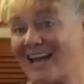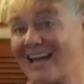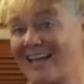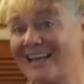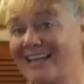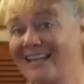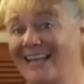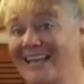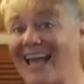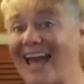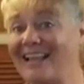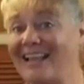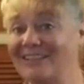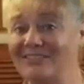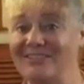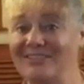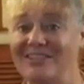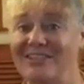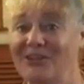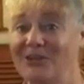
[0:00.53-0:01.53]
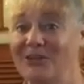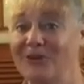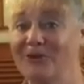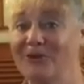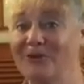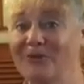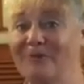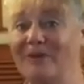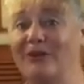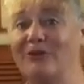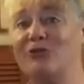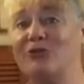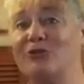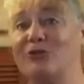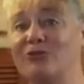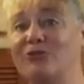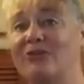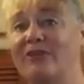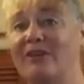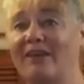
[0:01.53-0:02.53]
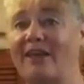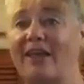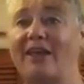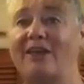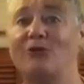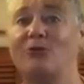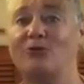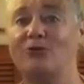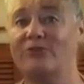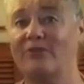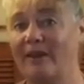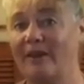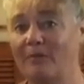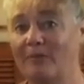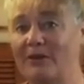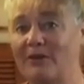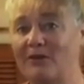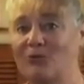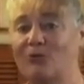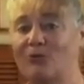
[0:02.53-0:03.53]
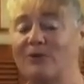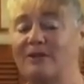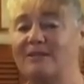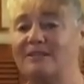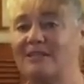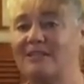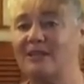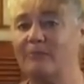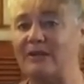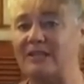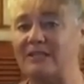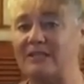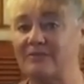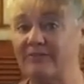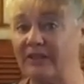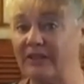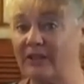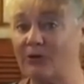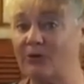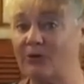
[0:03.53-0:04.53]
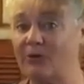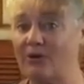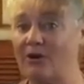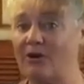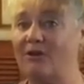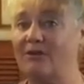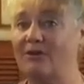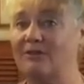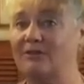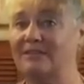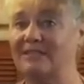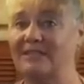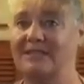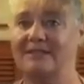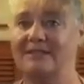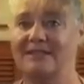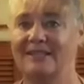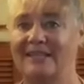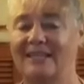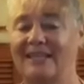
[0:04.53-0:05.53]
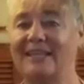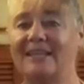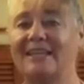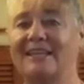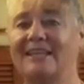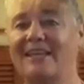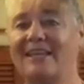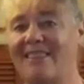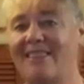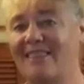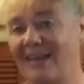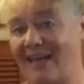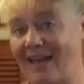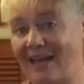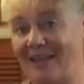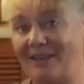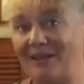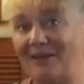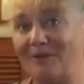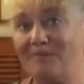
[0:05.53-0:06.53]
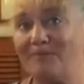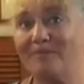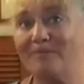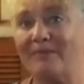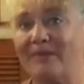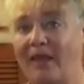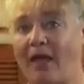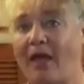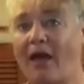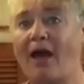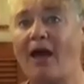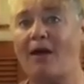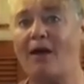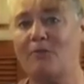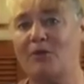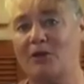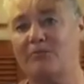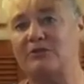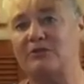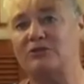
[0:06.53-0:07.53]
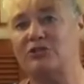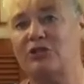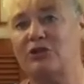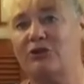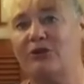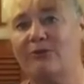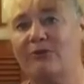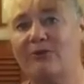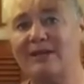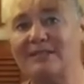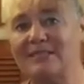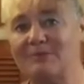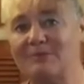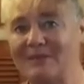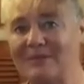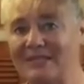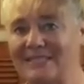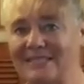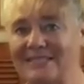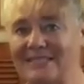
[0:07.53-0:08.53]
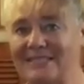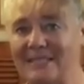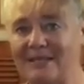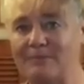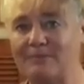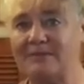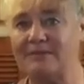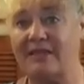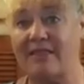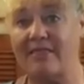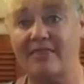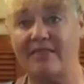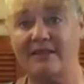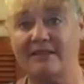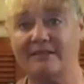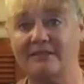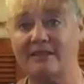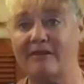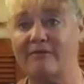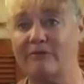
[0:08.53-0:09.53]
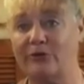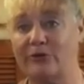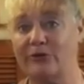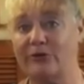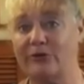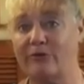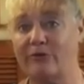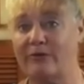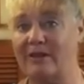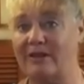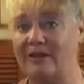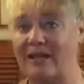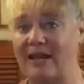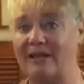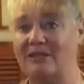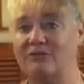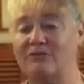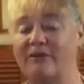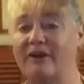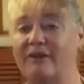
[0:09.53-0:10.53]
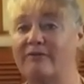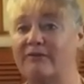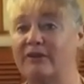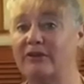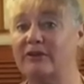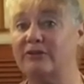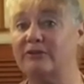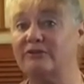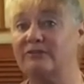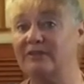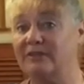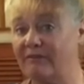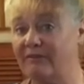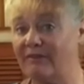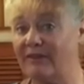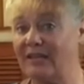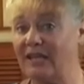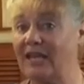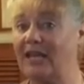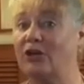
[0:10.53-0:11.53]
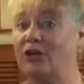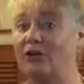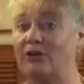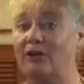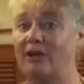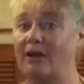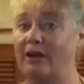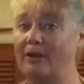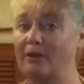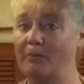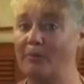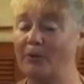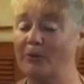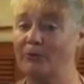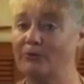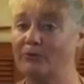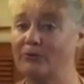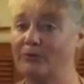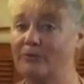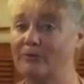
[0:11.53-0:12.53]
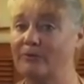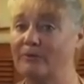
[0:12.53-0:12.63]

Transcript: Hi, Alison here, introducing a new segment to our Sailmates video called In the Galley. I'm going to be sharing recipes, tips, and things I've learned over the last 5 years living and cooking on a boat.